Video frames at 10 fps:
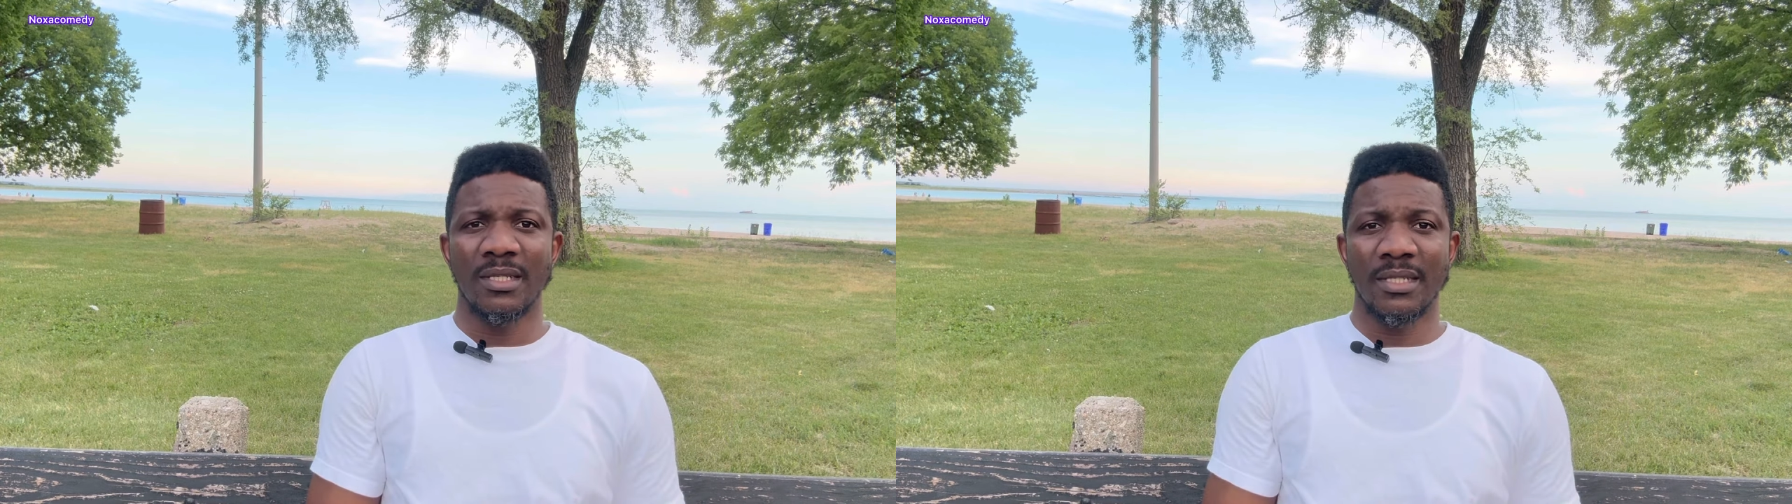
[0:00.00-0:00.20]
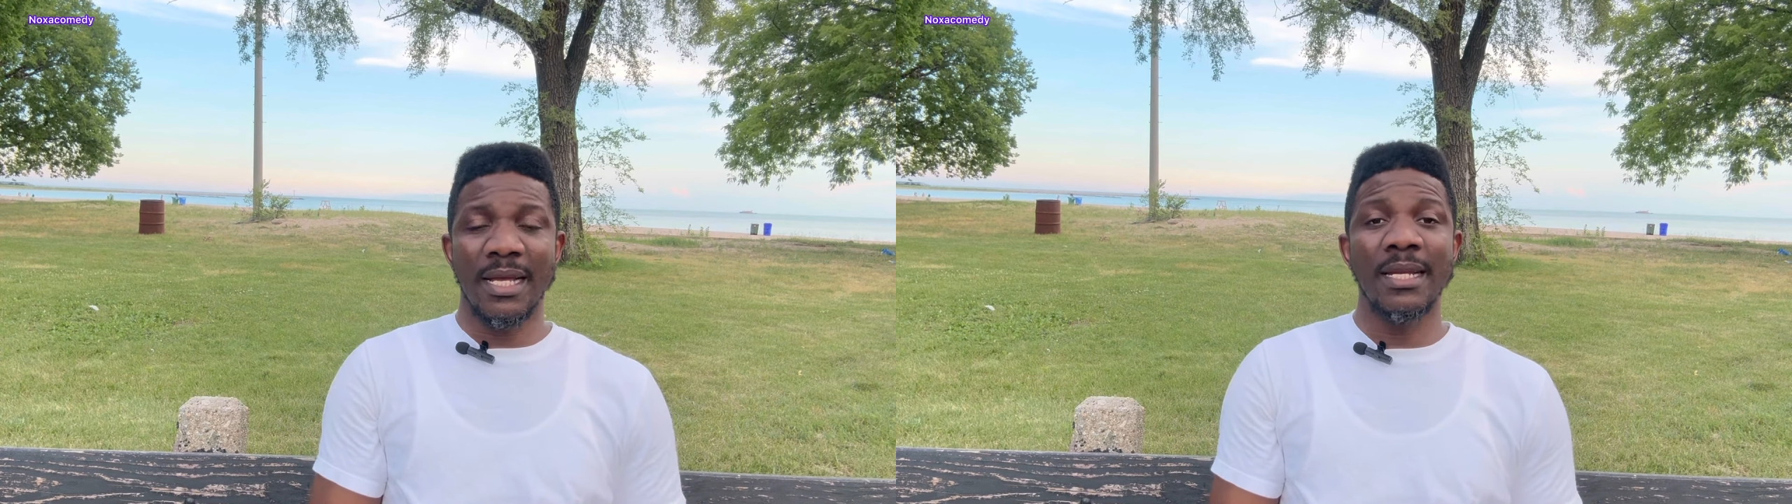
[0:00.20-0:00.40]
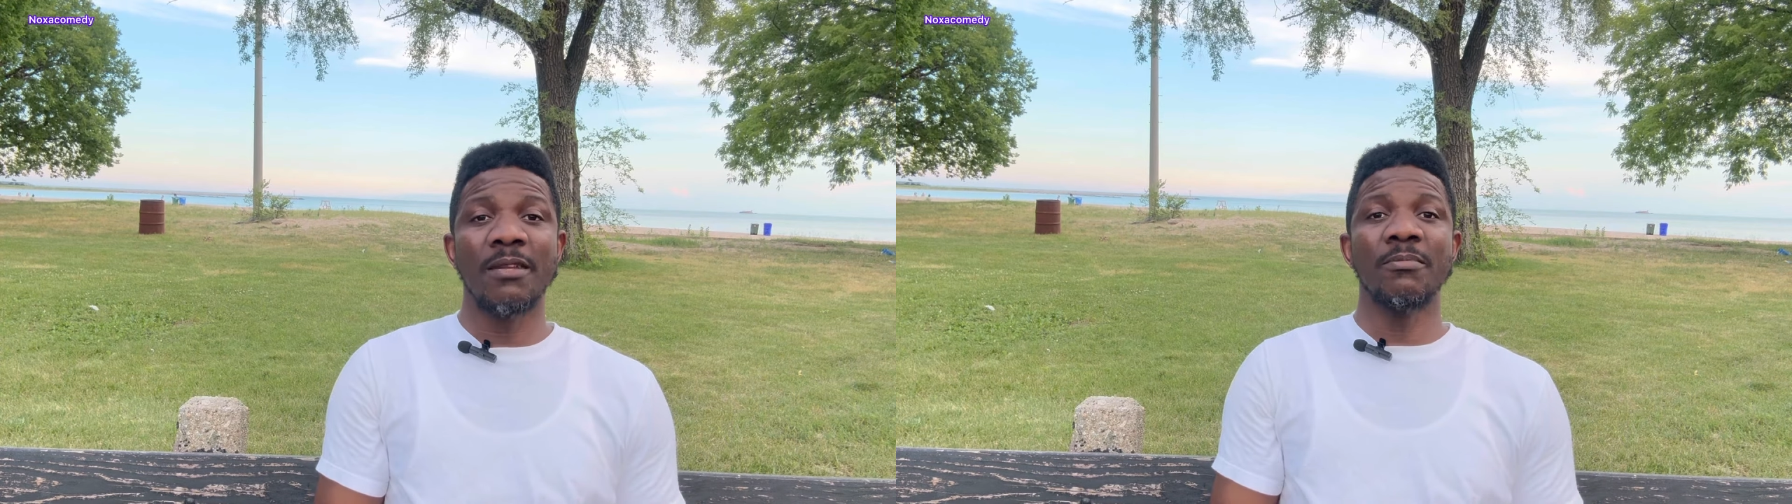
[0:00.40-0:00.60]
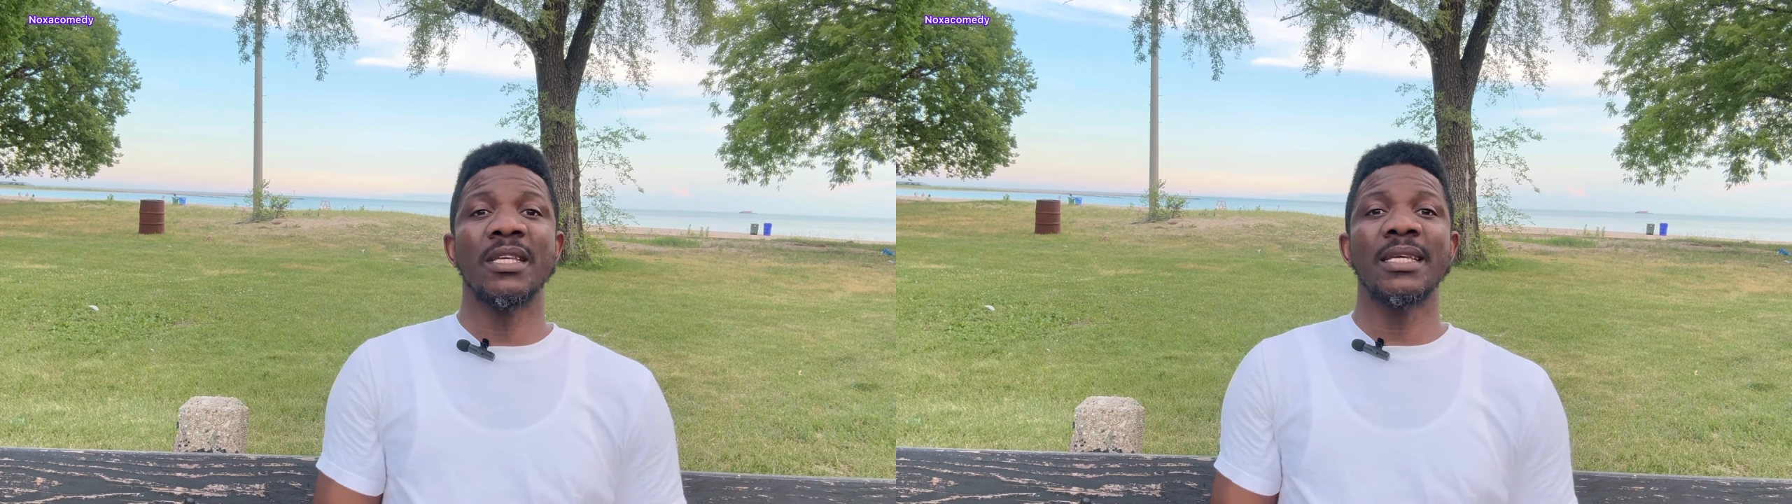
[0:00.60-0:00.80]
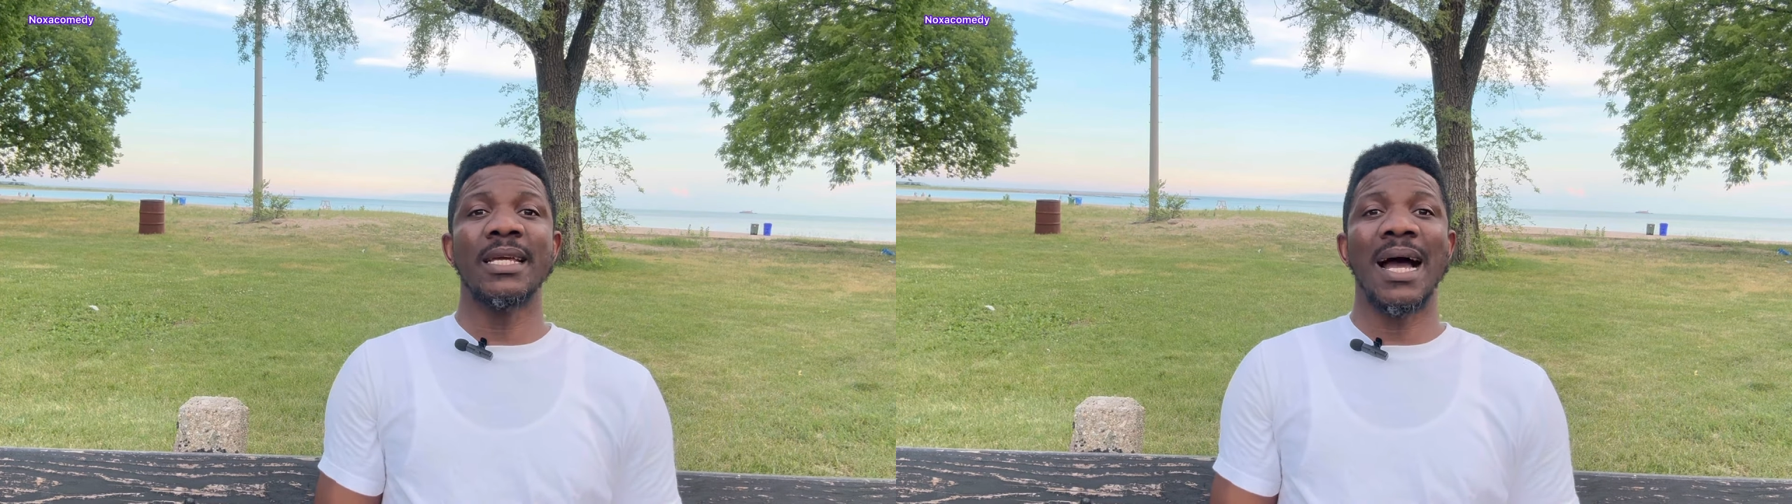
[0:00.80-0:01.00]
telling
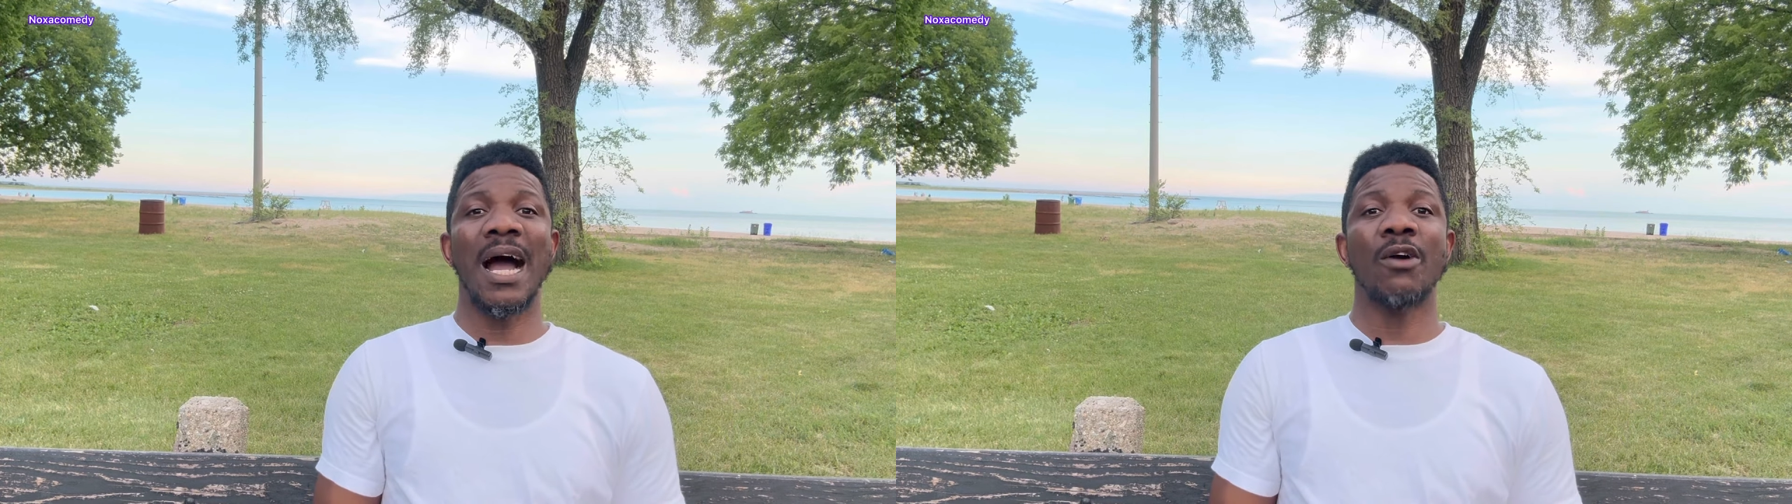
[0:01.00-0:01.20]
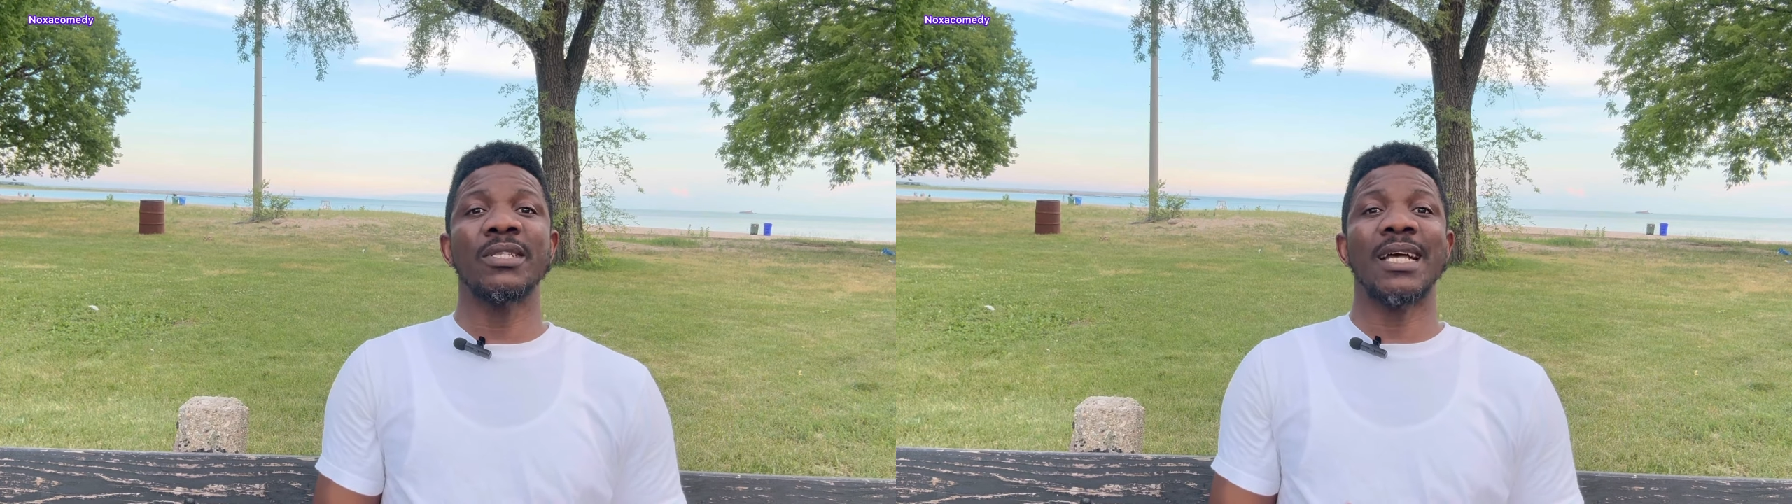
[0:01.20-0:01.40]
me how it